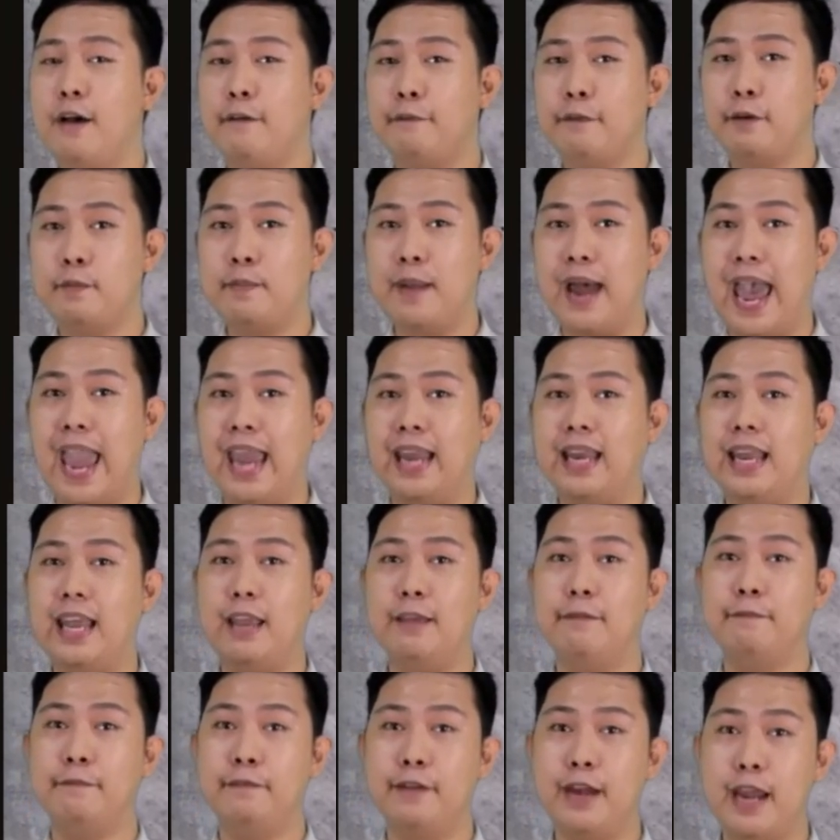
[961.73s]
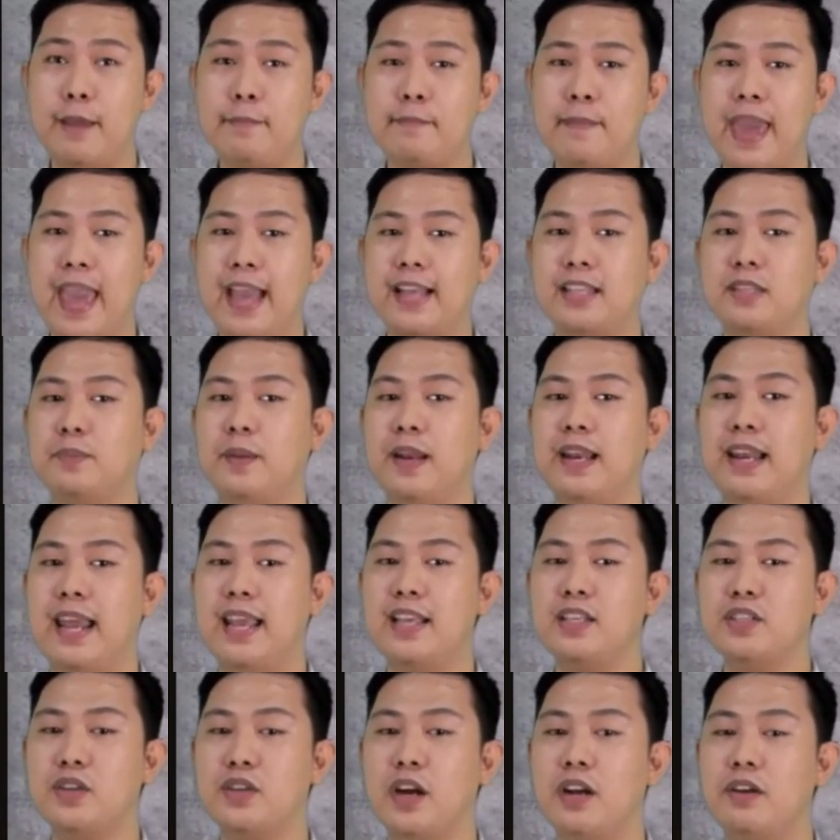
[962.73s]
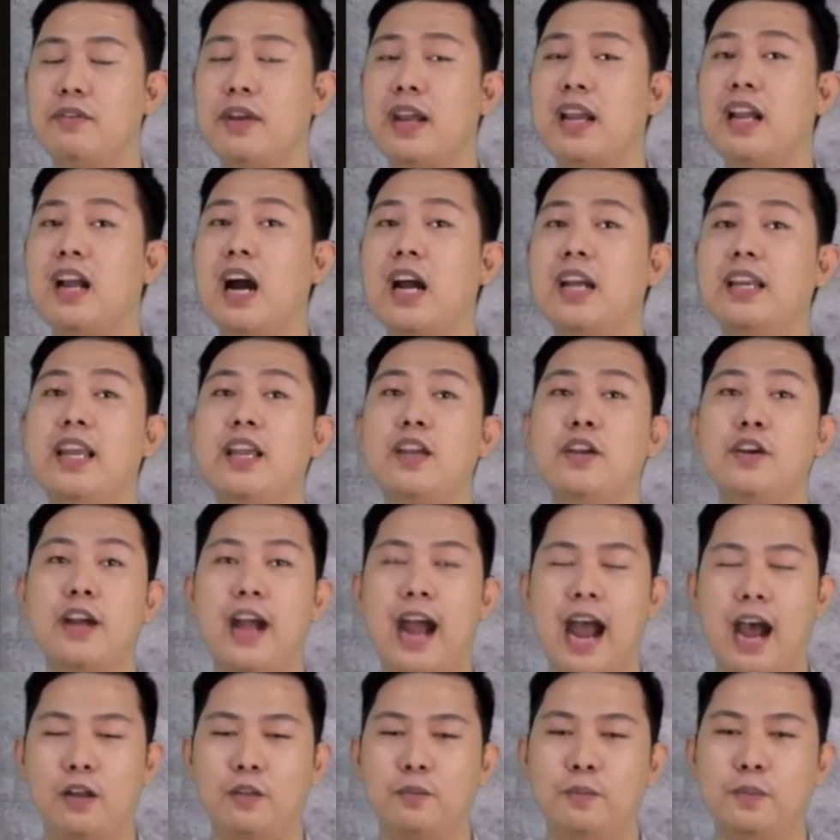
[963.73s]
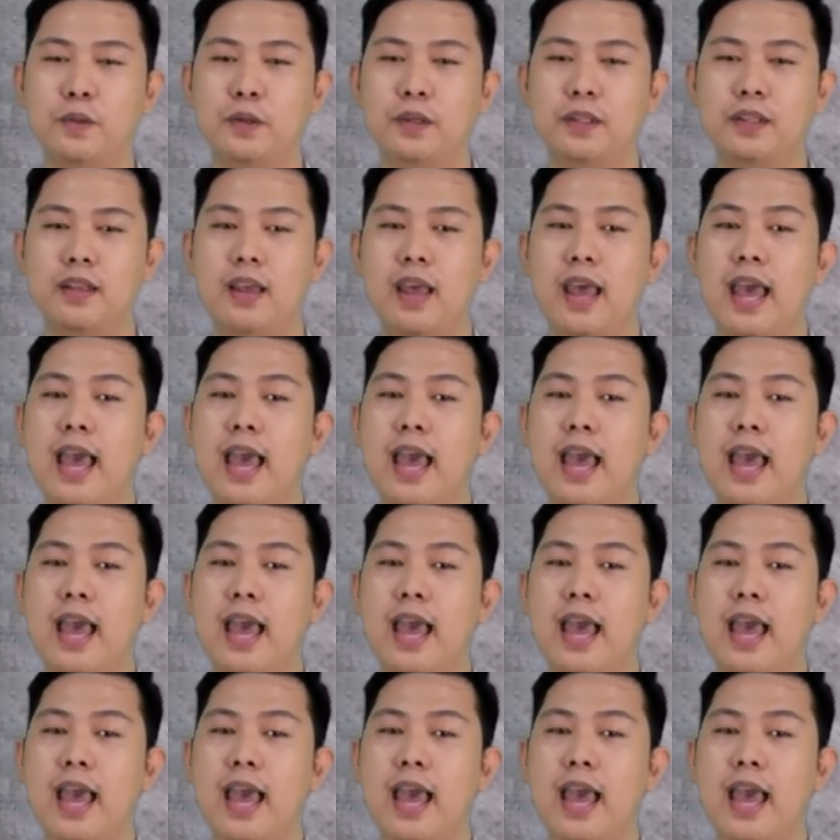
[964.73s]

Provide a brief explanation regarding your output.